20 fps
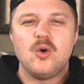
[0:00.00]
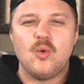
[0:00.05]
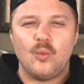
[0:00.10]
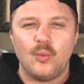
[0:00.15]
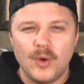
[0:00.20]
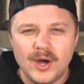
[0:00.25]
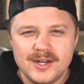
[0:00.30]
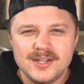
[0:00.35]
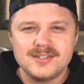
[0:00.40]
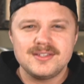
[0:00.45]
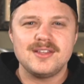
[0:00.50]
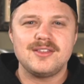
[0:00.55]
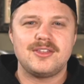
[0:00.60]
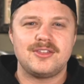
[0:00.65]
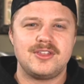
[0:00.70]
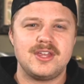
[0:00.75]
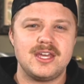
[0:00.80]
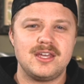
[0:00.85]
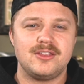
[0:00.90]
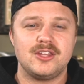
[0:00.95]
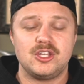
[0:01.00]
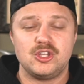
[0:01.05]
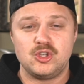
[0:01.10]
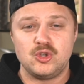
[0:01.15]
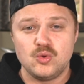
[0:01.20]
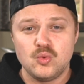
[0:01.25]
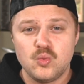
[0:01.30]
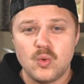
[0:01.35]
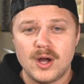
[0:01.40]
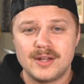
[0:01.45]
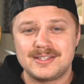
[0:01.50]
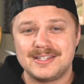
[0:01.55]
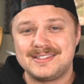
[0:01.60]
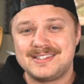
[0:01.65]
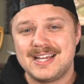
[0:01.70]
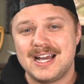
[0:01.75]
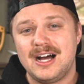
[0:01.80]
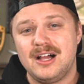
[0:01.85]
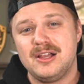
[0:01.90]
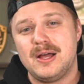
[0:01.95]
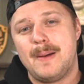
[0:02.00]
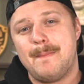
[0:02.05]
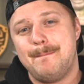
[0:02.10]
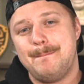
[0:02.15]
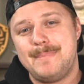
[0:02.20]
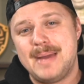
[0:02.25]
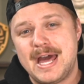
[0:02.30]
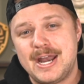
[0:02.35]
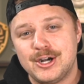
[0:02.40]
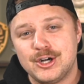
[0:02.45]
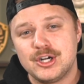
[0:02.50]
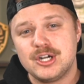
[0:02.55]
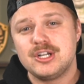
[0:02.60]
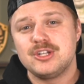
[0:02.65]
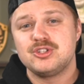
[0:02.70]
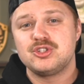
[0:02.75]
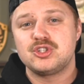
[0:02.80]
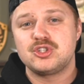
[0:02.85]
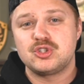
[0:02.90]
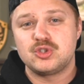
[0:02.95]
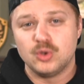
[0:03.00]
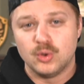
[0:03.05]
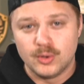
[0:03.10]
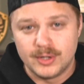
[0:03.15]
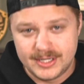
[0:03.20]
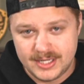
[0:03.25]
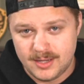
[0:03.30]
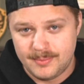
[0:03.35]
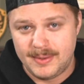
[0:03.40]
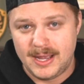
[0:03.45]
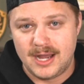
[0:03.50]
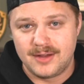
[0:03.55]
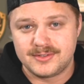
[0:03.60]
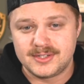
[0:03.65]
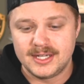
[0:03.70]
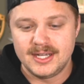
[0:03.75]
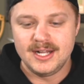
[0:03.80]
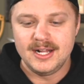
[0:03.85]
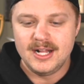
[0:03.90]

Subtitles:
what is the thing that you want to tell a better story about.